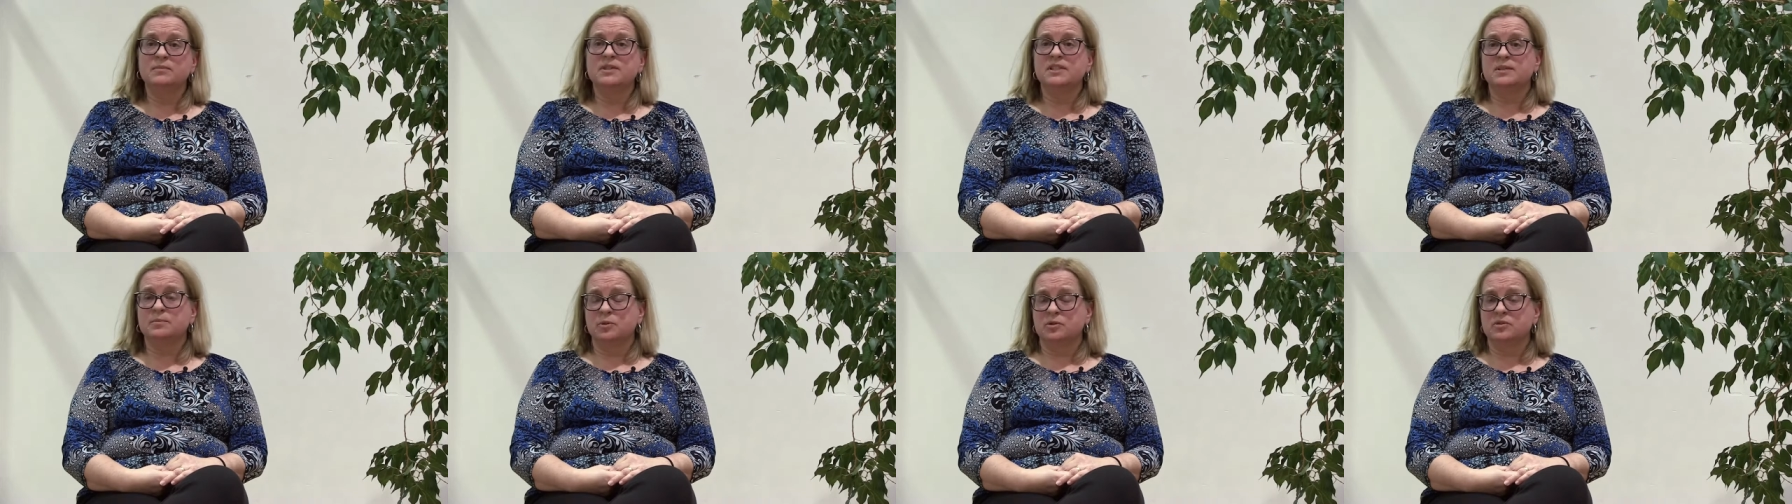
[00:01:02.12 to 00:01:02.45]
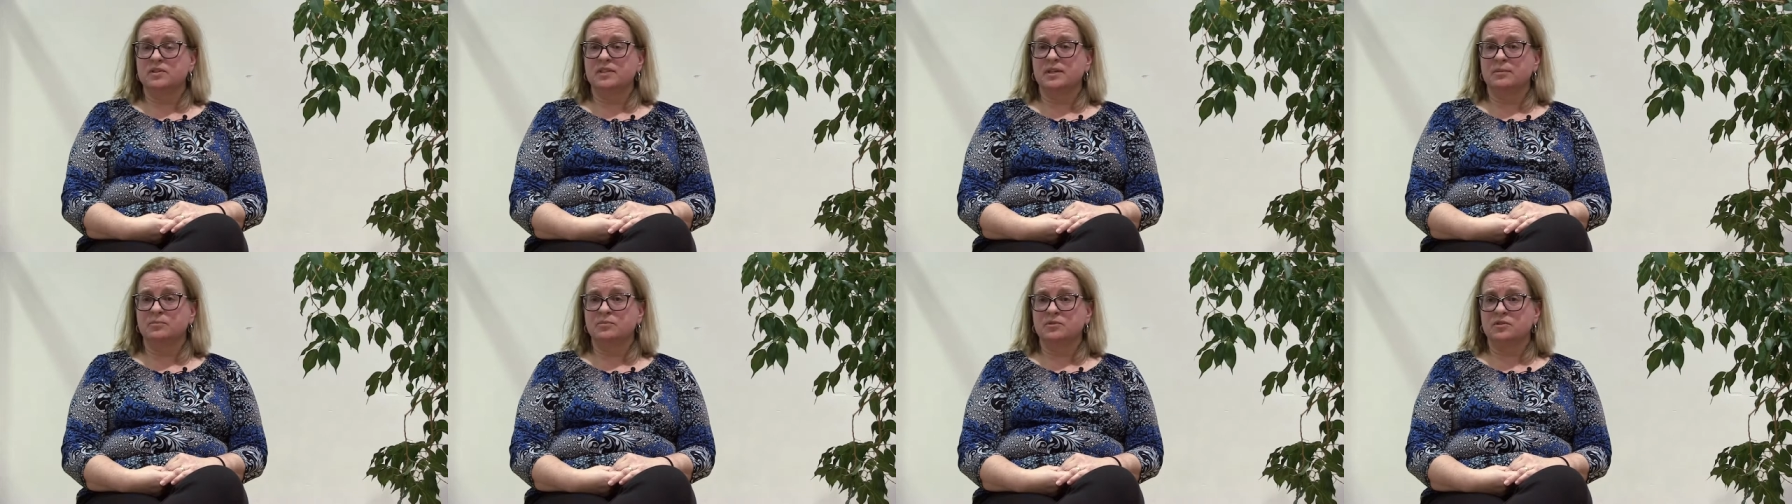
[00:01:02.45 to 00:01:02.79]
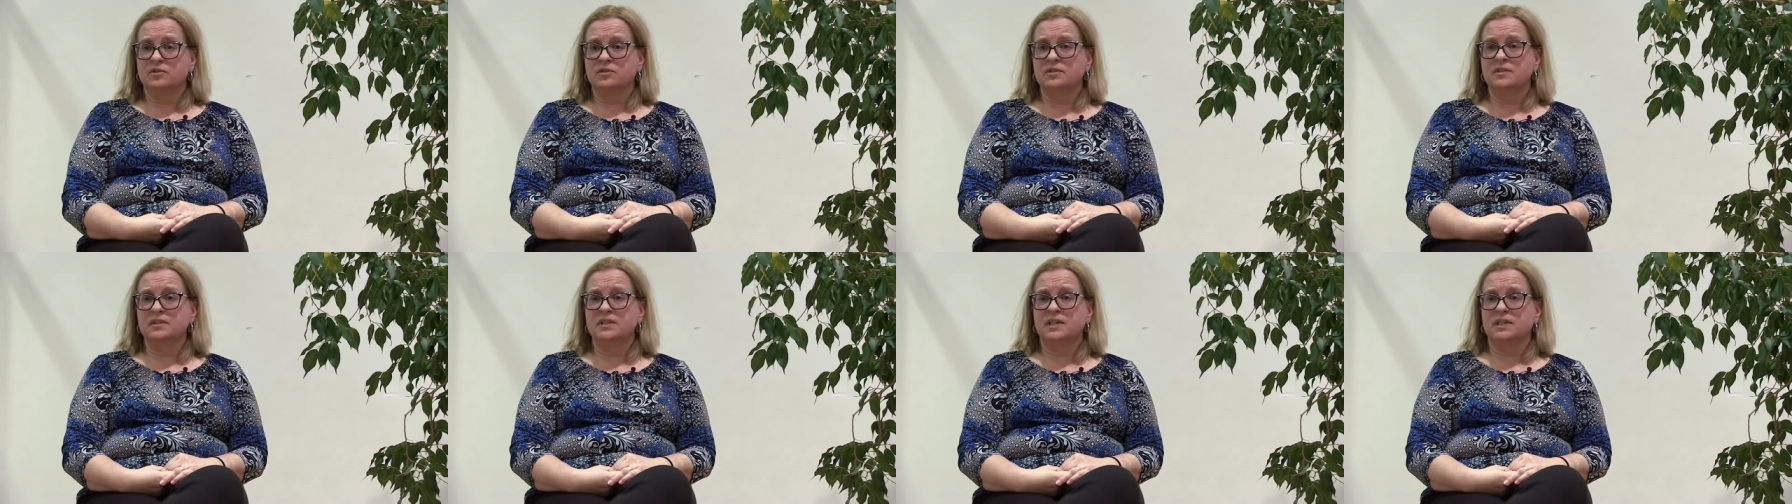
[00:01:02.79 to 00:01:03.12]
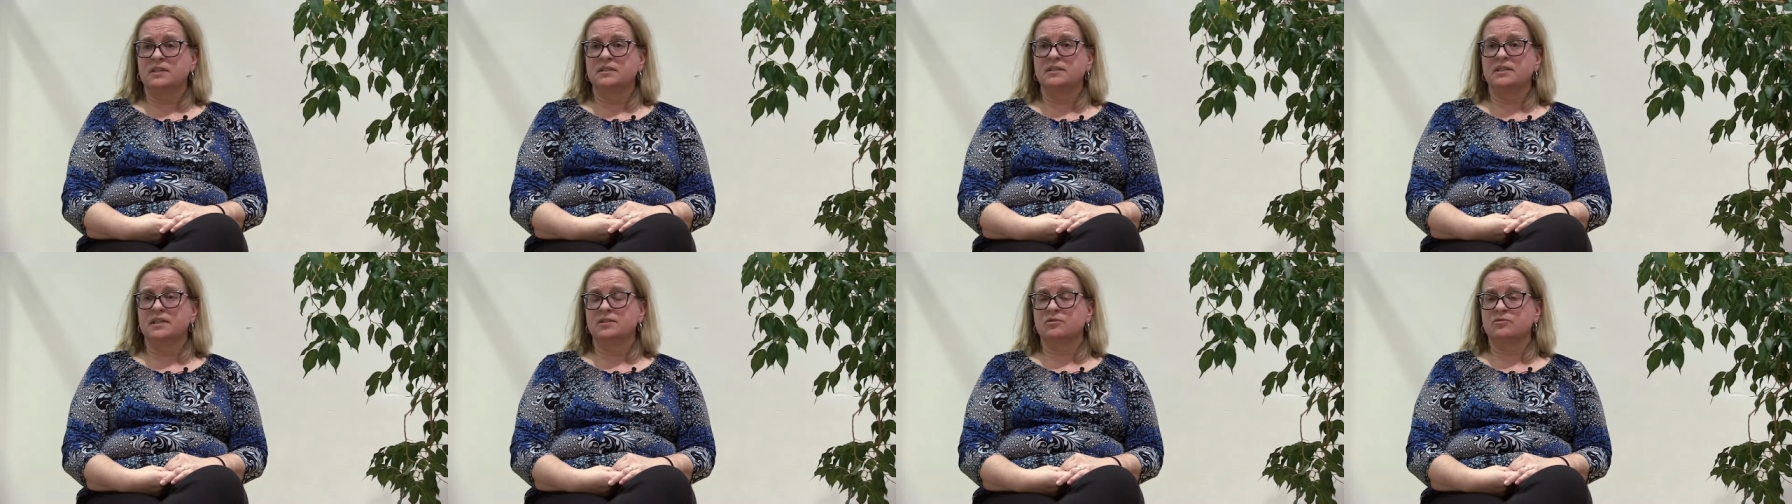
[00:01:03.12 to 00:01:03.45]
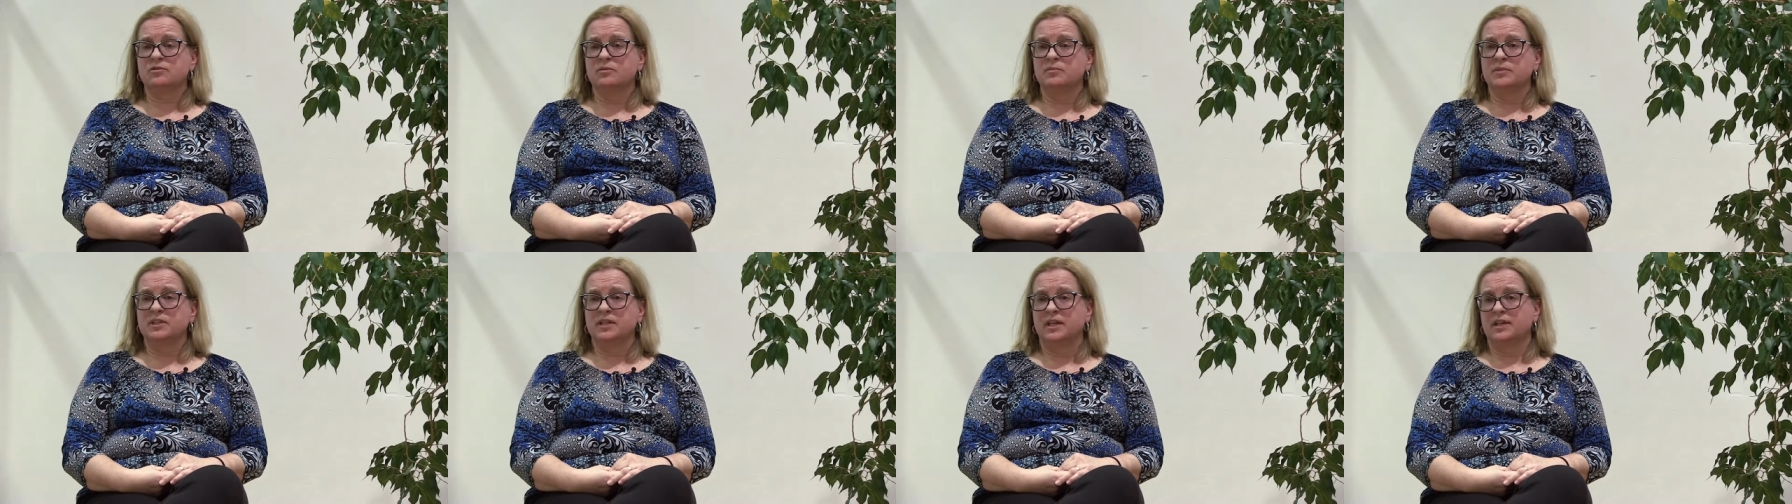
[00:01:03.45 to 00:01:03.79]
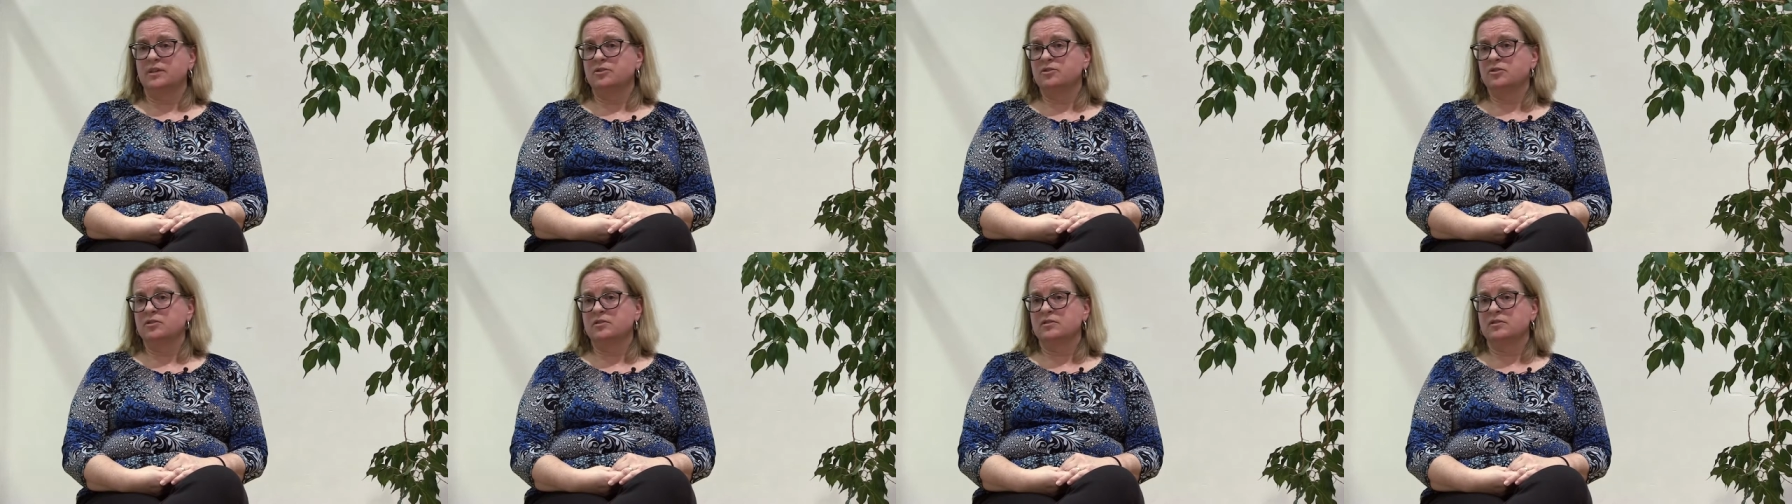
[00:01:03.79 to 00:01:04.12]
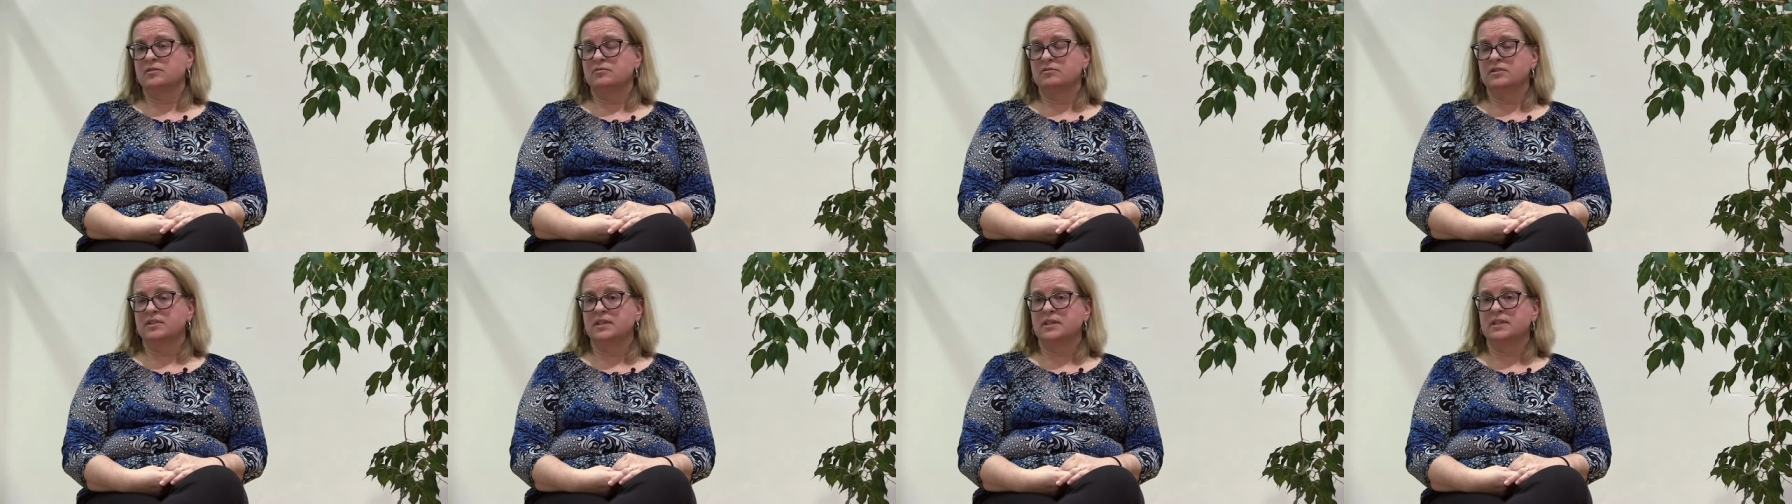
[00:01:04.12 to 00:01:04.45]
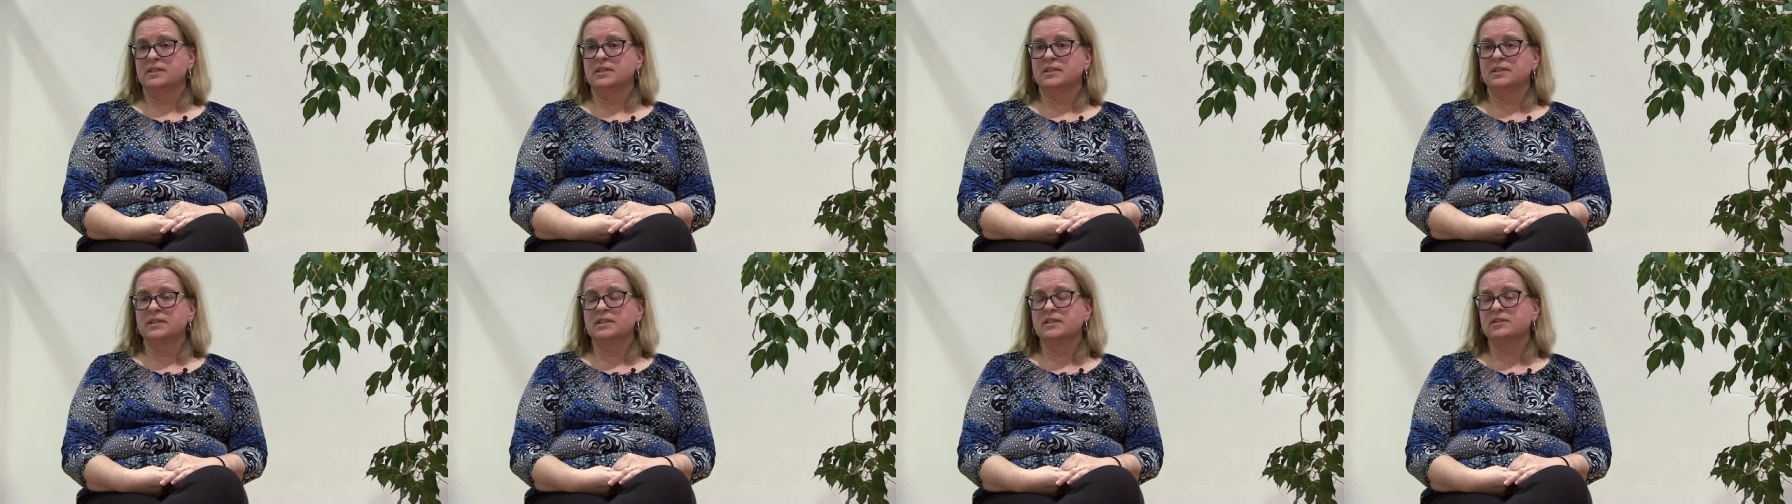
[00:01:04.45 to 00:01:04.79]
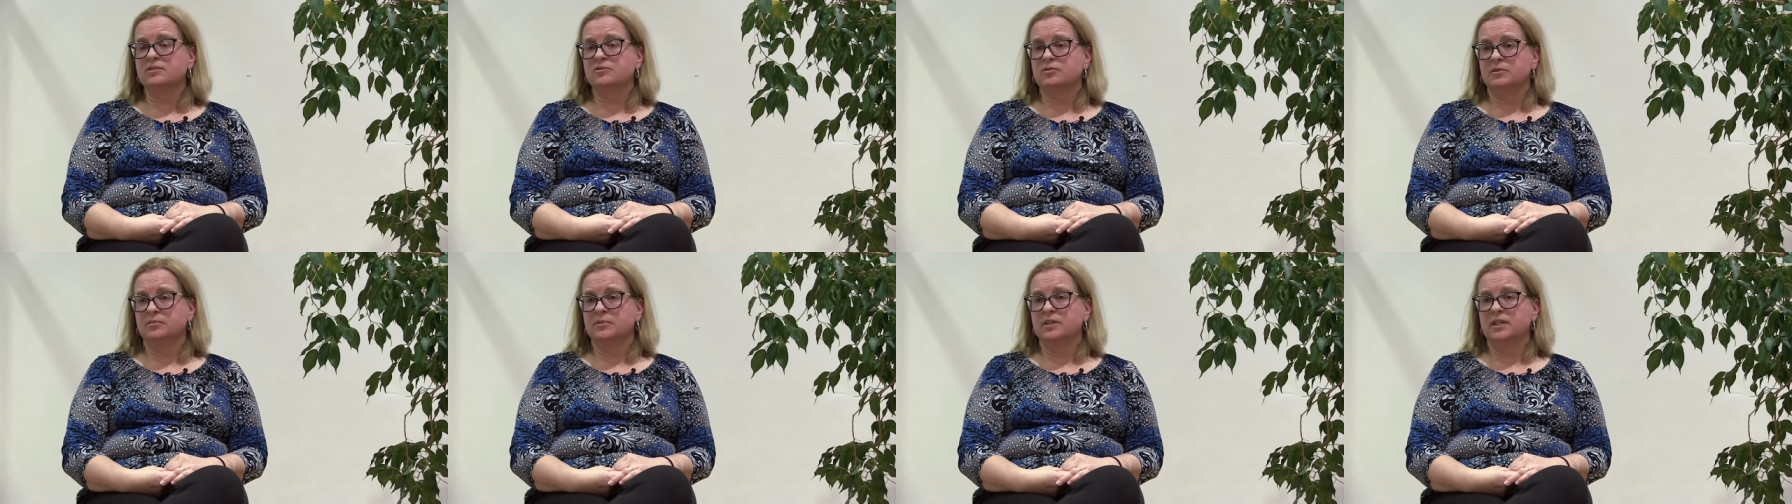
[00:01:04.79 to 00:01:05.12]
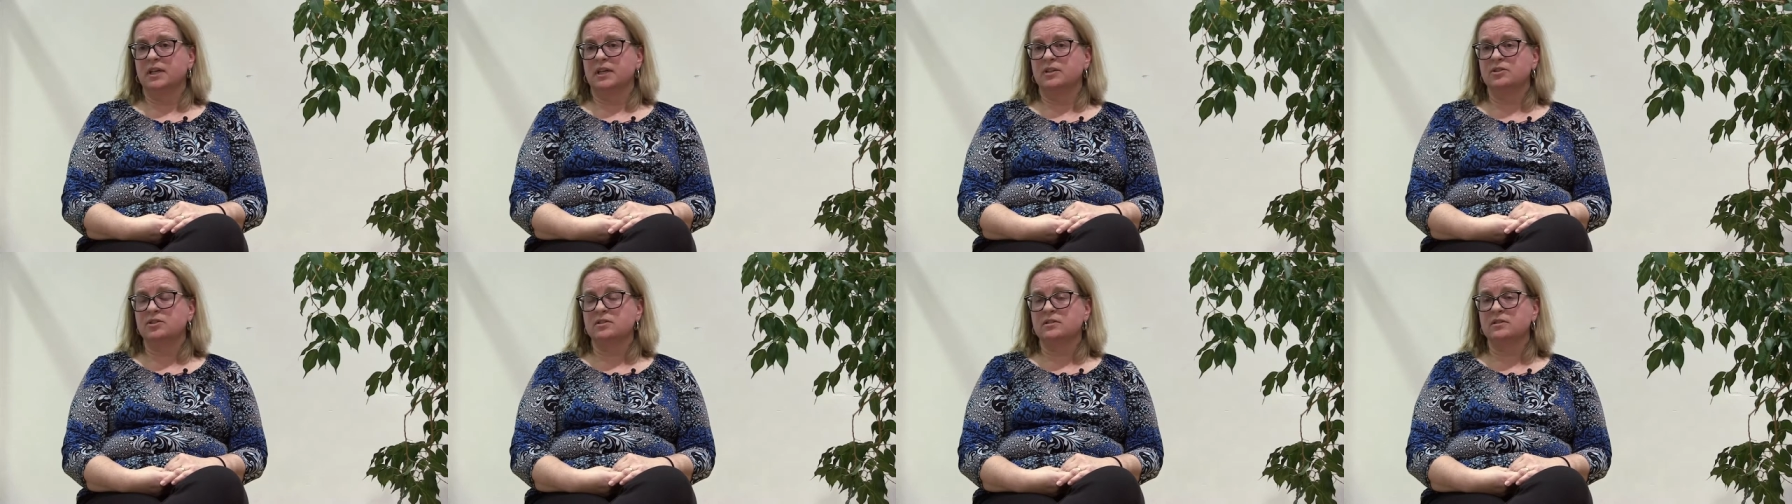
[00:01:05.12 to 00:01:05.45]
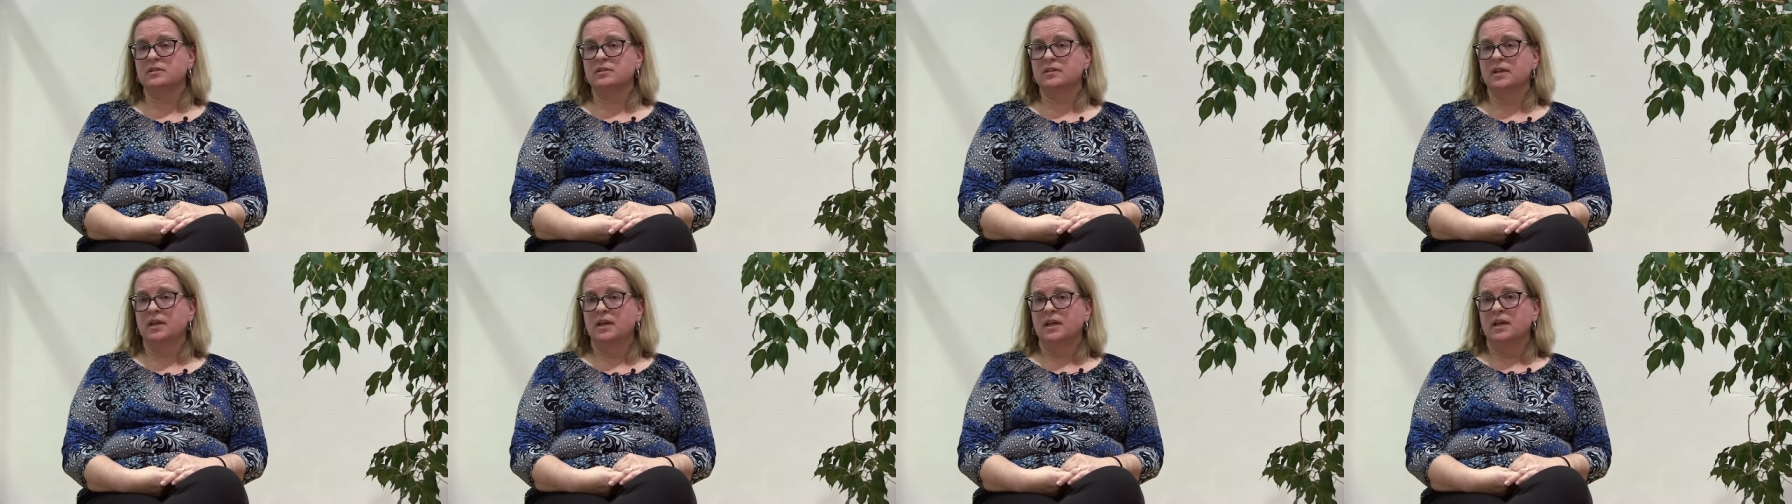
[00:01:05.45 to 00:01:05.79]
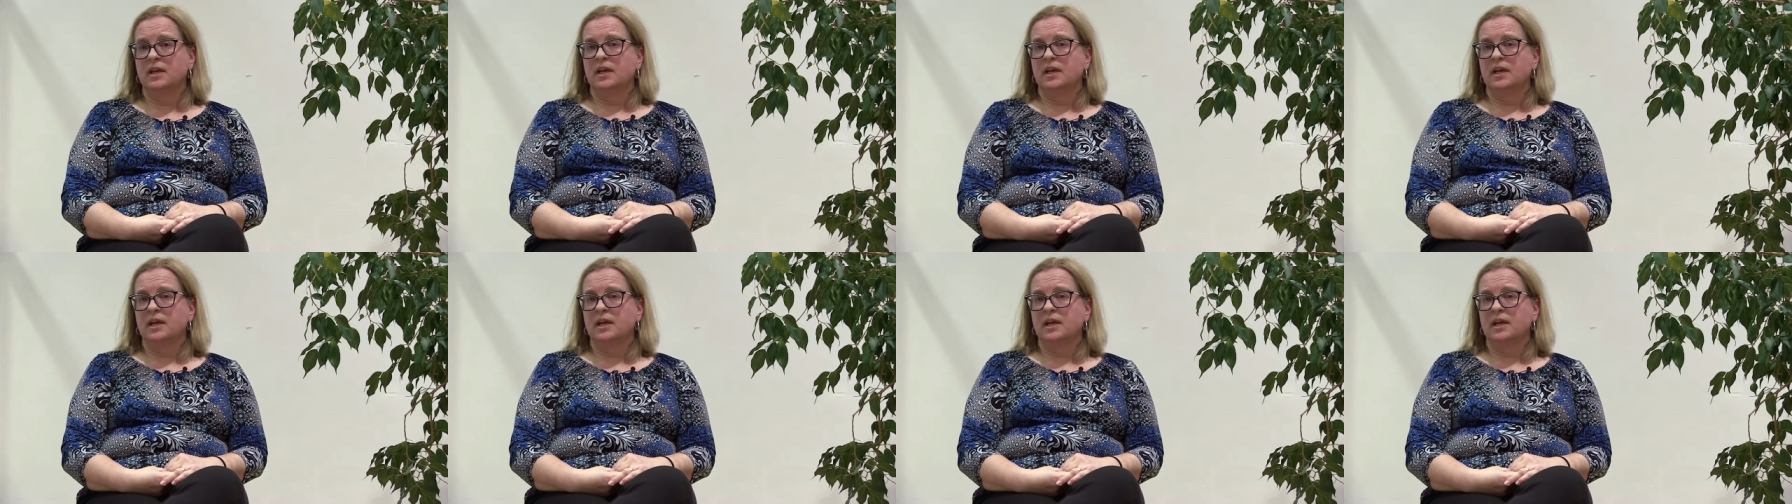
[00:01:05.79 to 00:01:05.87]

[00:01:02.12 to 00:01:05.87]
misperceptions and discriminations, resulting discriminations.